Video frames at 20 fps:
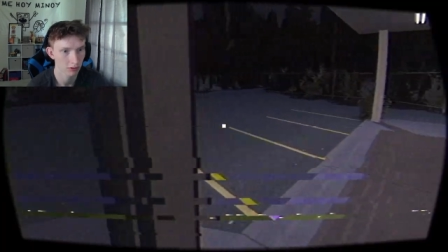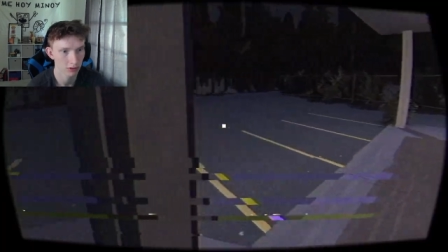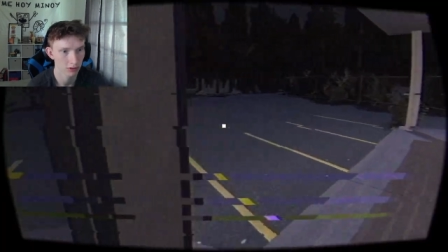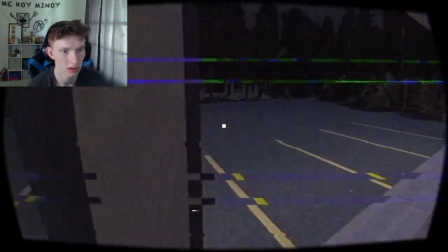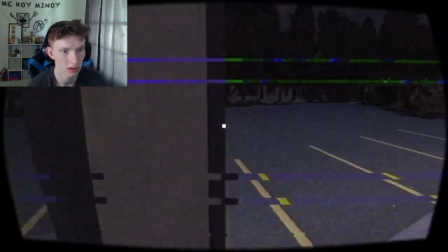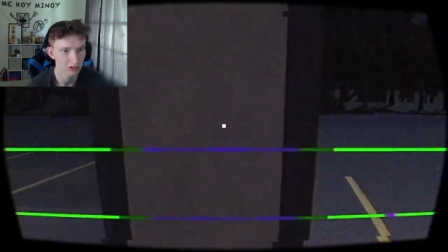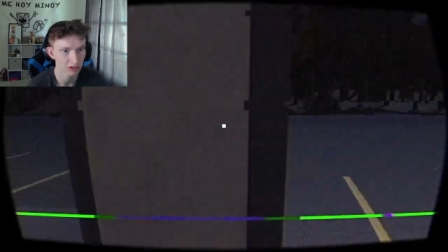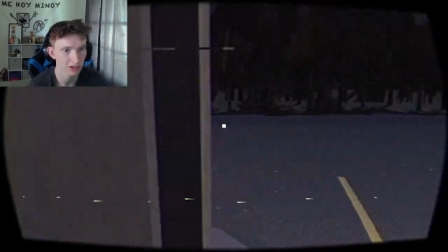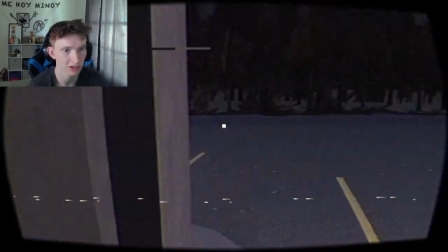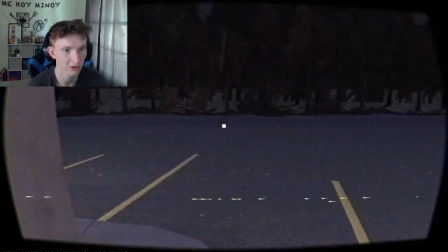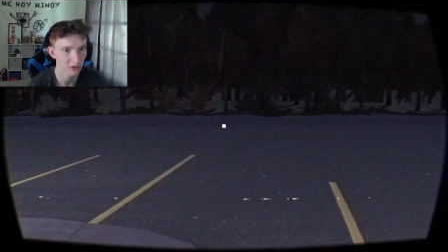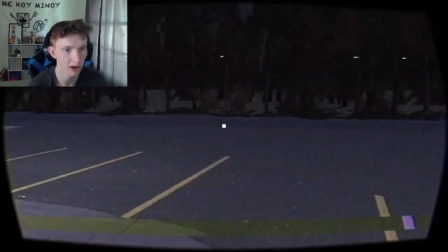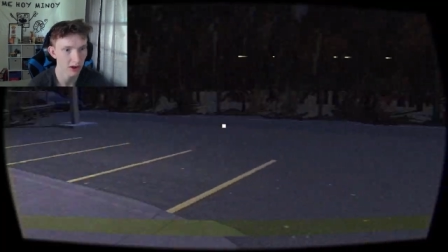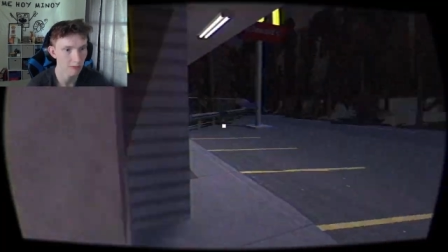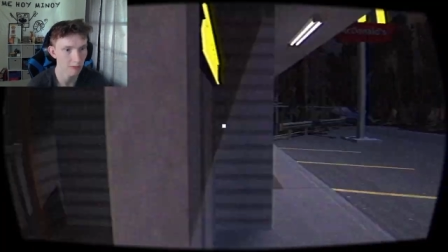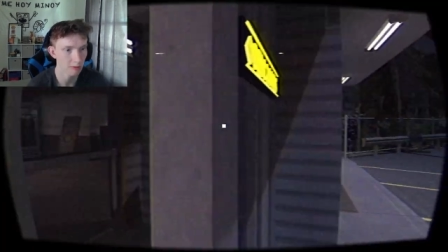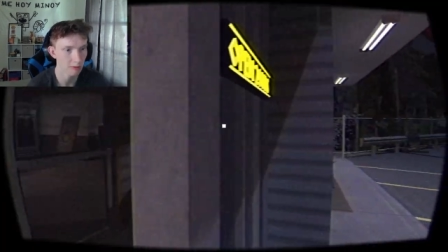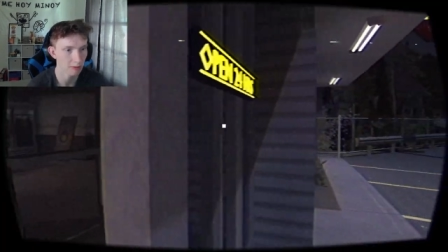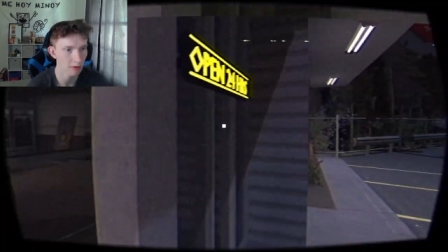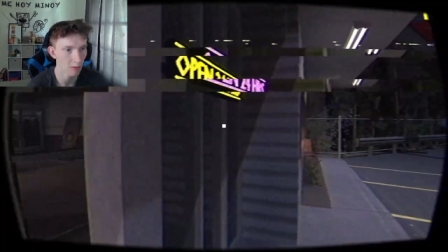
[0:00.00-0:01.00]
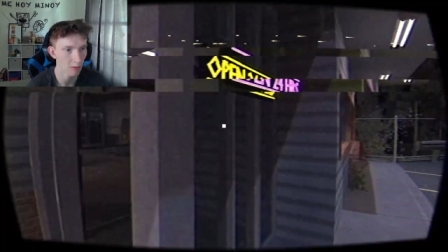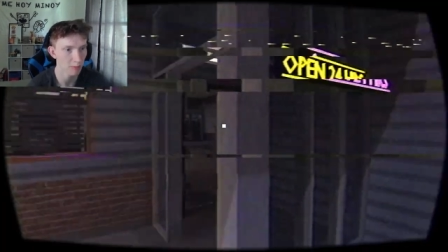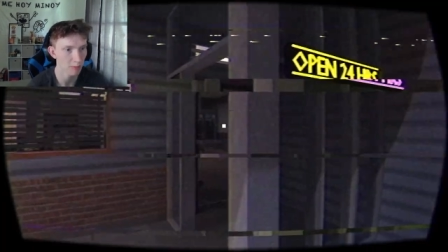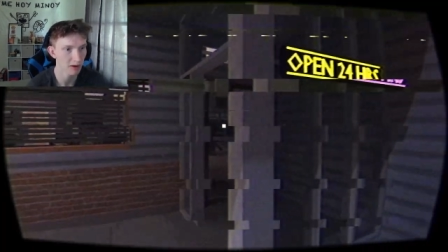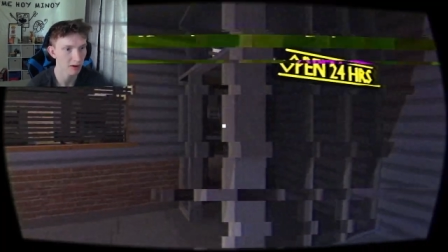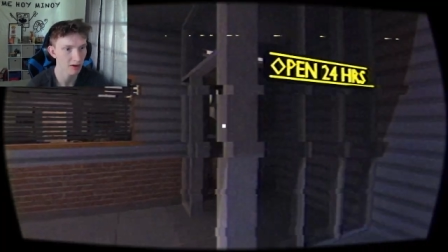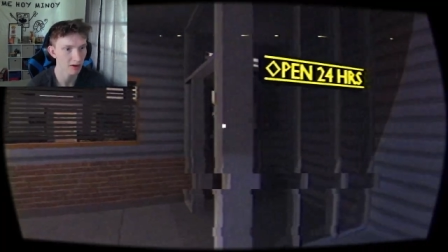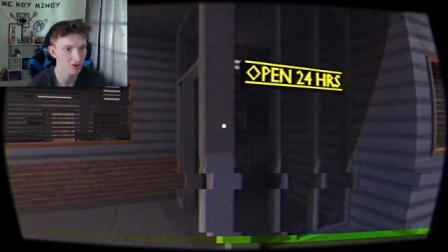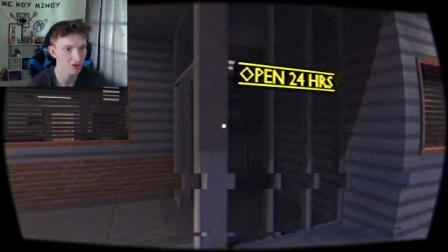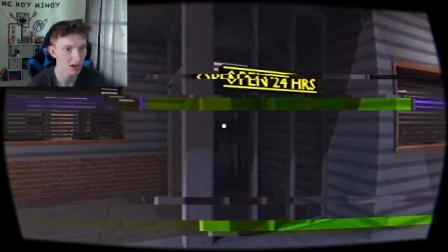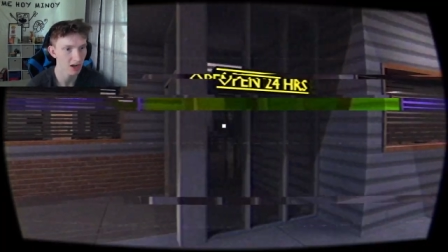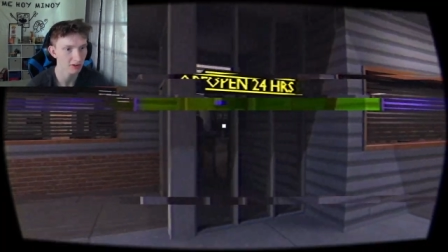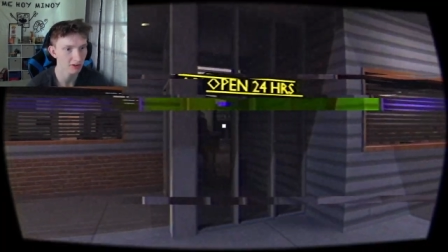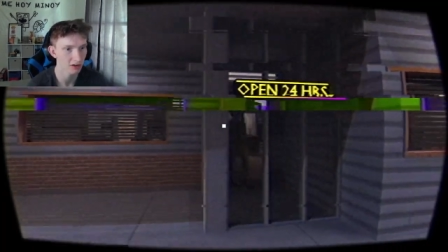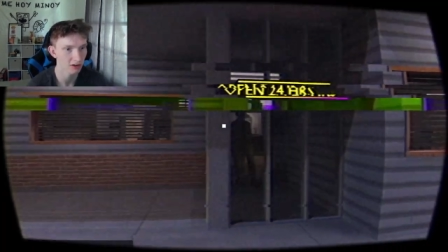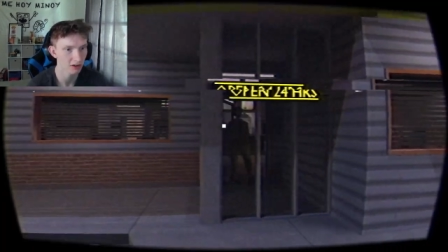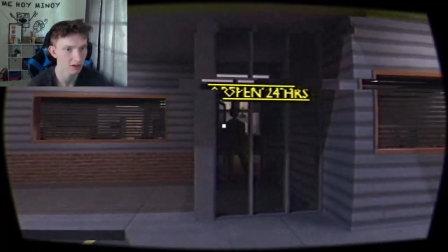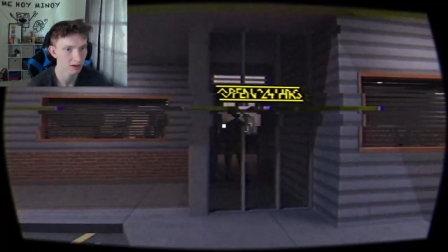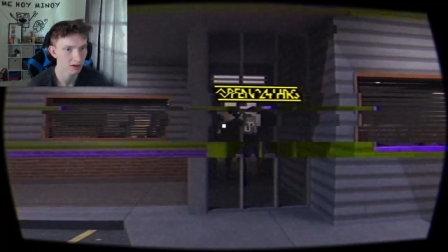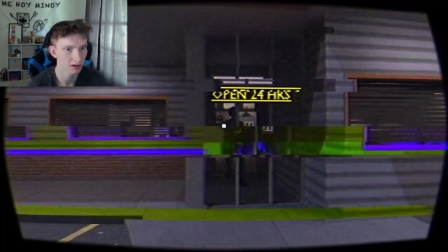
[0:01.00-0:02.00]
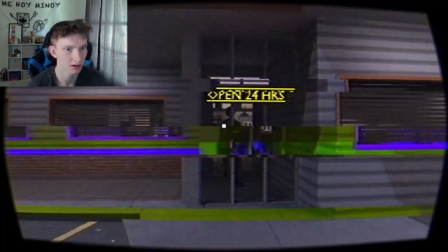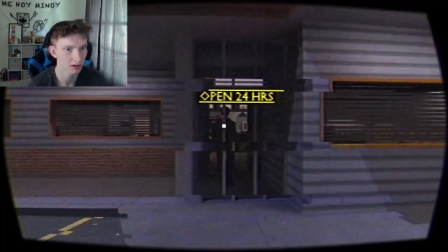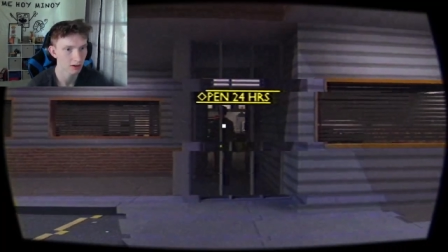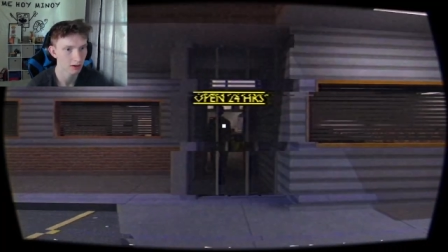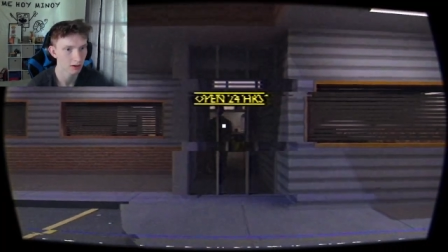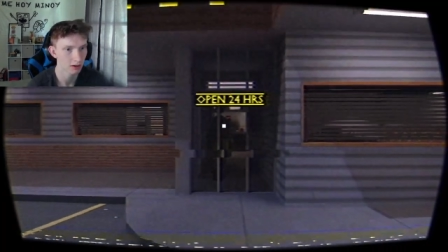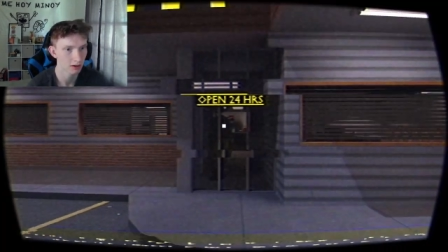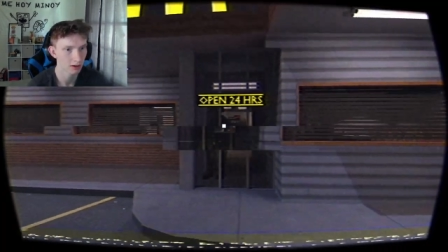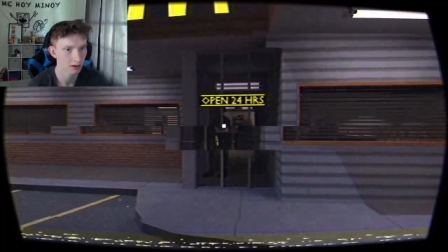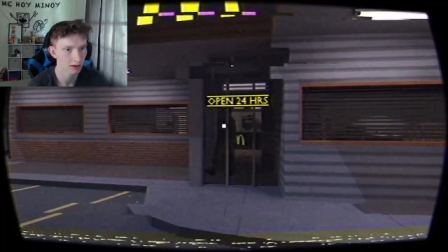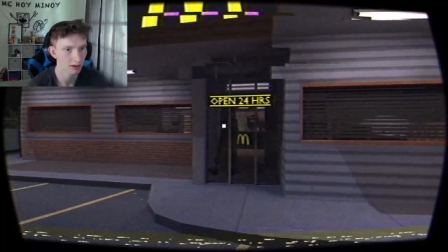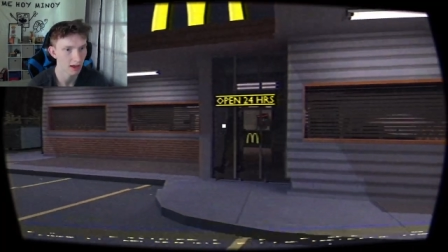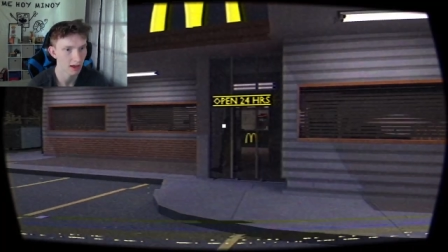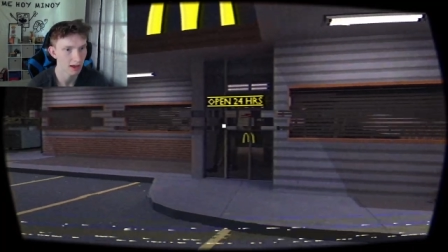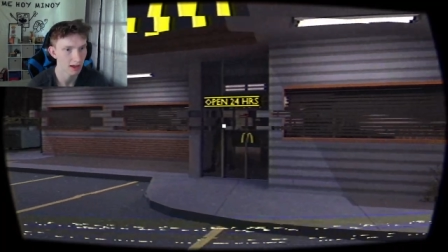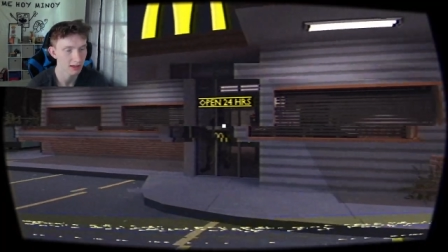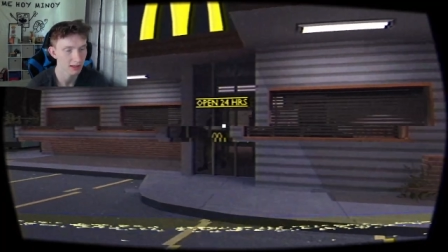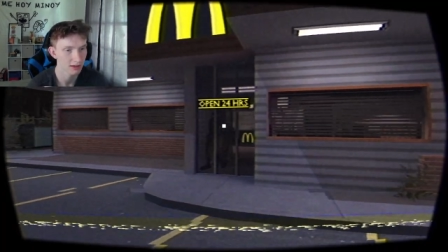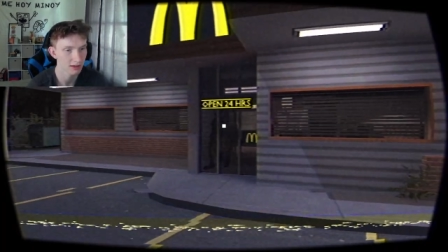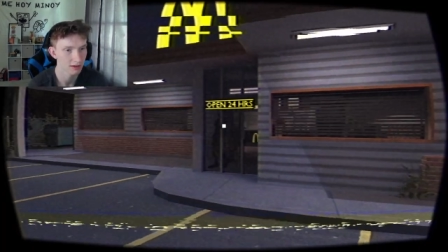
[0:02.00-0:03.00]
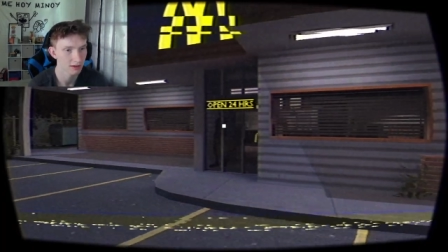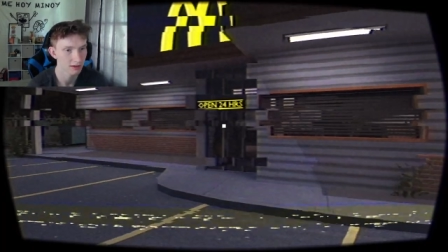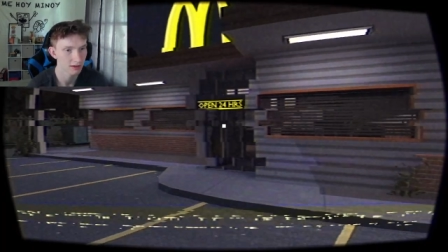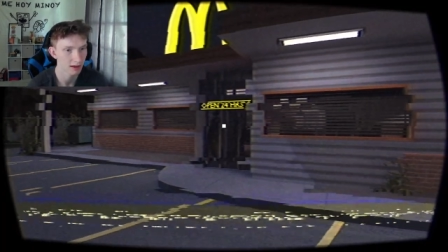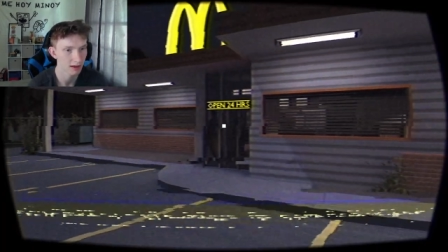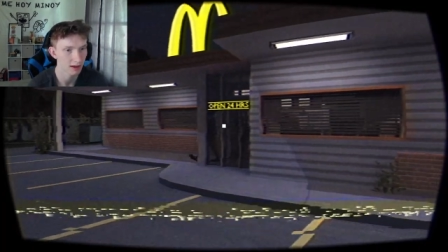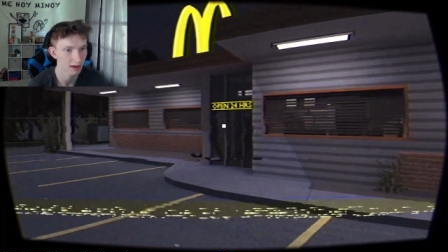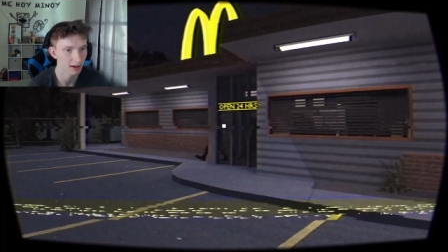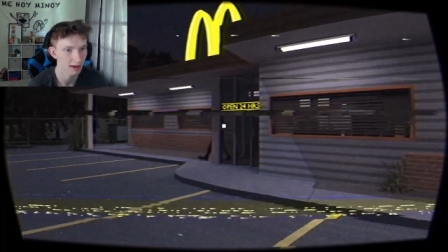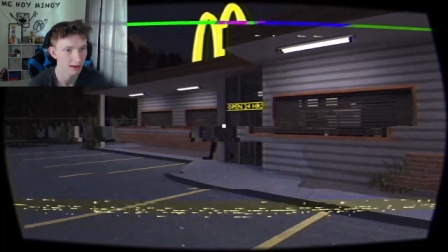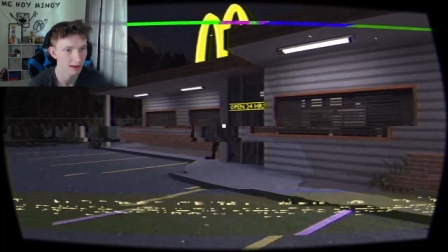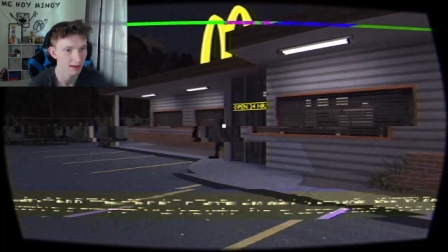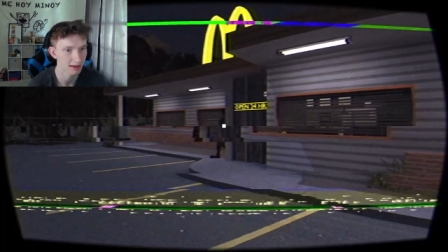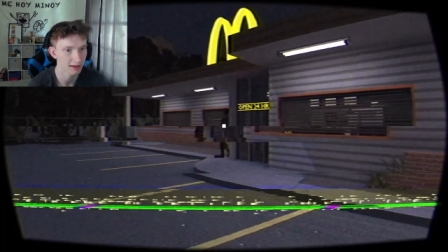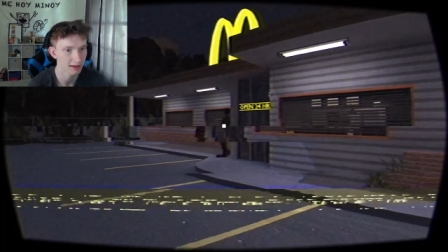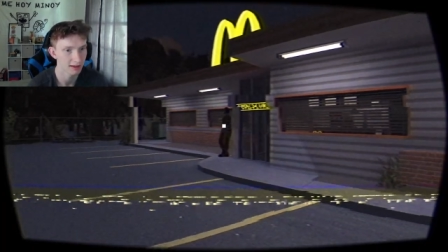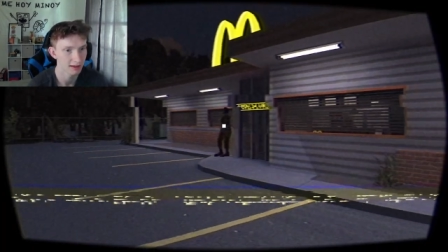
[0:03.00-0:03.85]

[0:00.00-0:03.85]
I'll take it for a ride. I'm a, I'm a big green tractor. Hi. Hi.